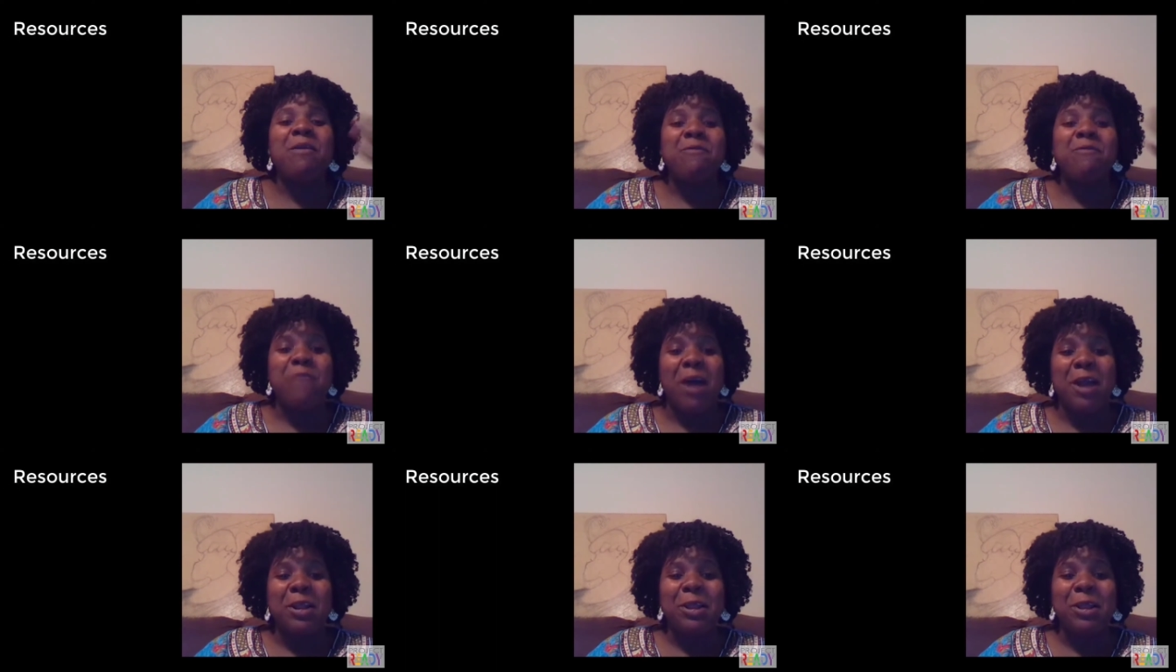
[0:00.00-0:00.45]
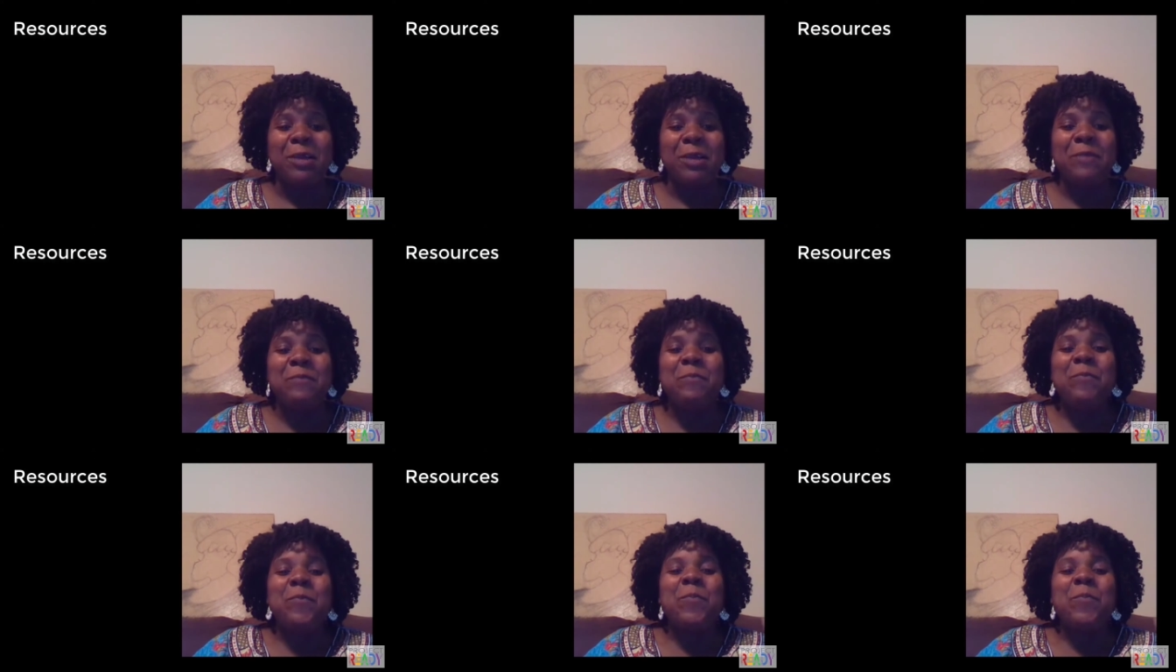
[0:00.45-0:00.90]

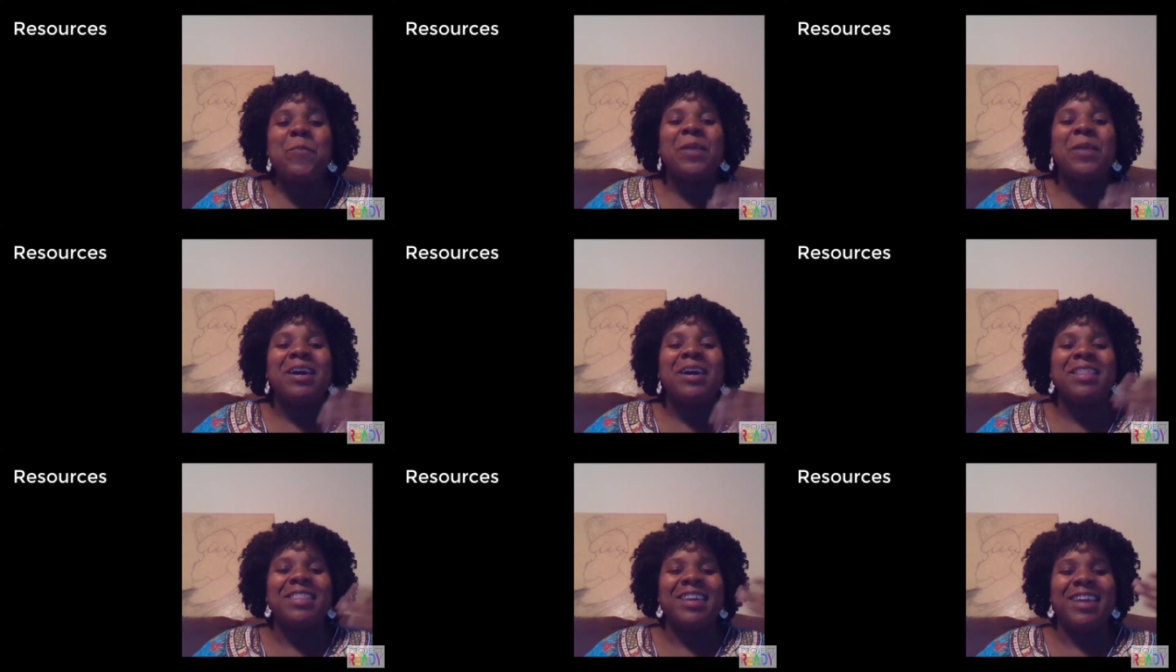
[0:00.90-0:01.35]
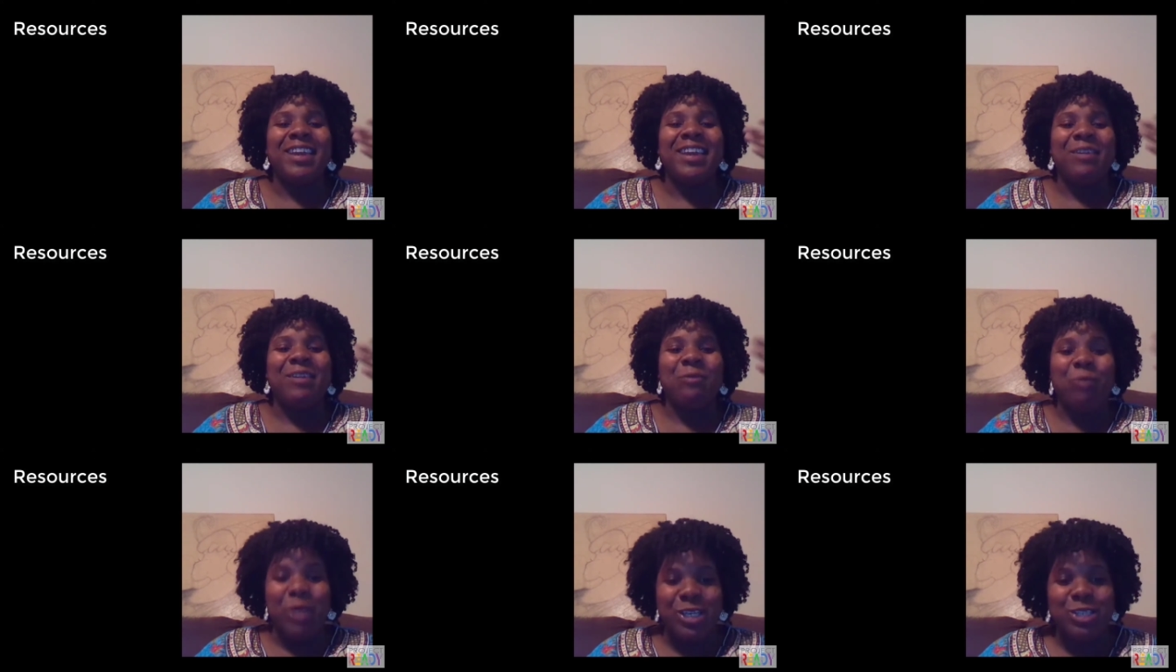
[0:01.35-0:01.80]
finally,
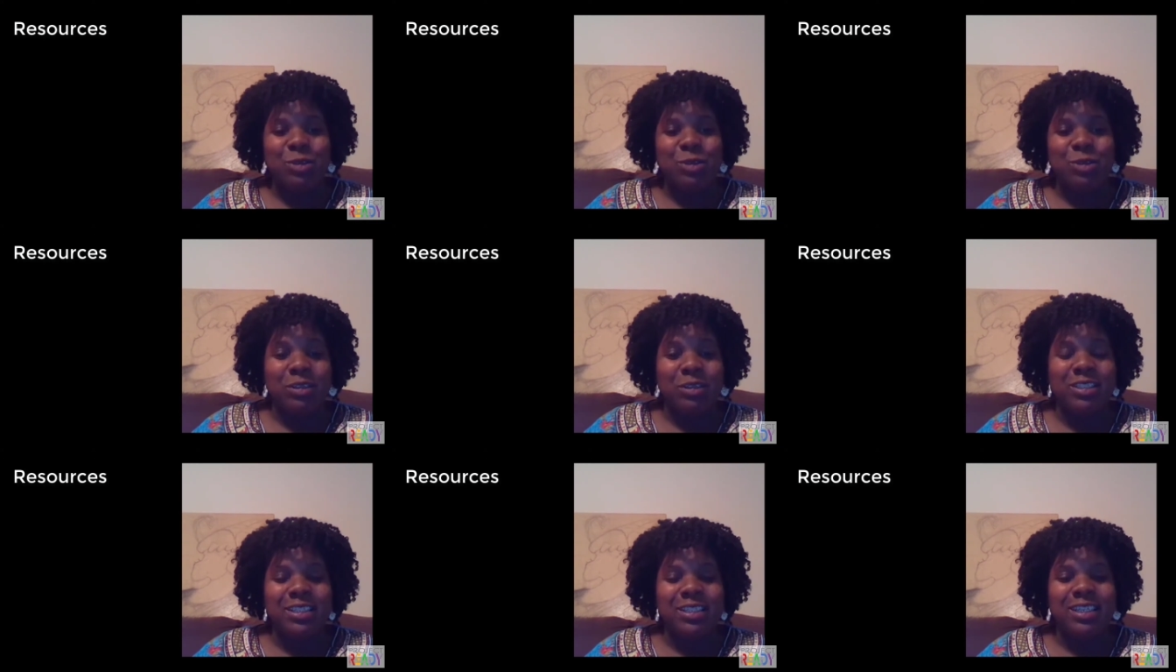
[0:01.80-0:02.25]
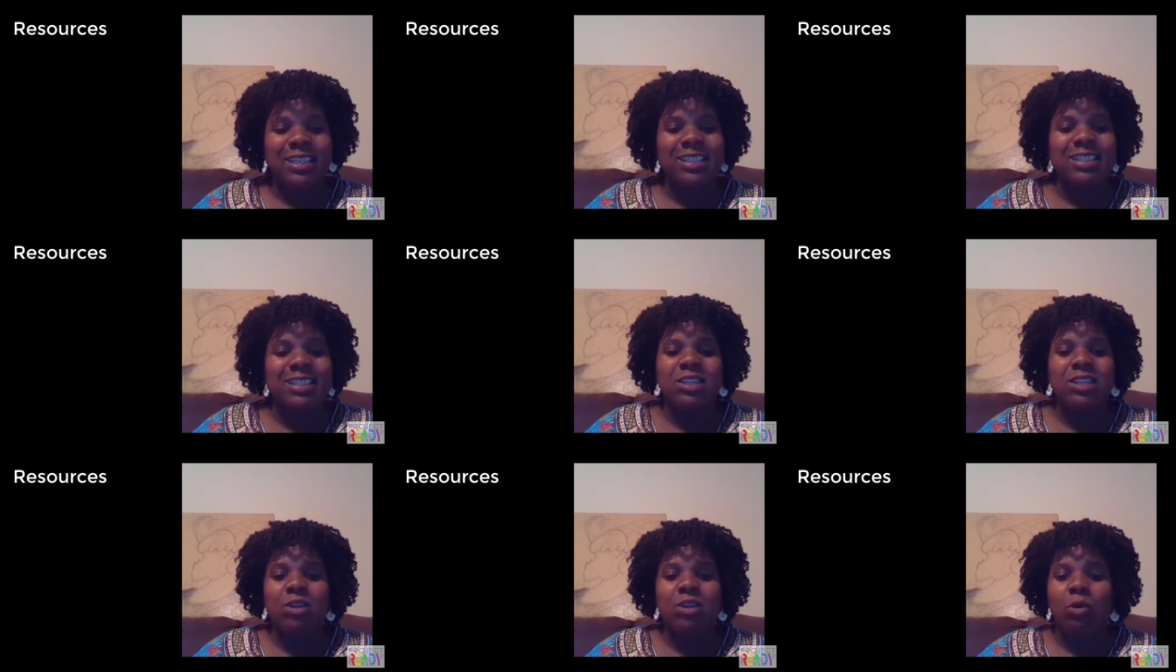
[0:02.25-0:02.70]
the resources.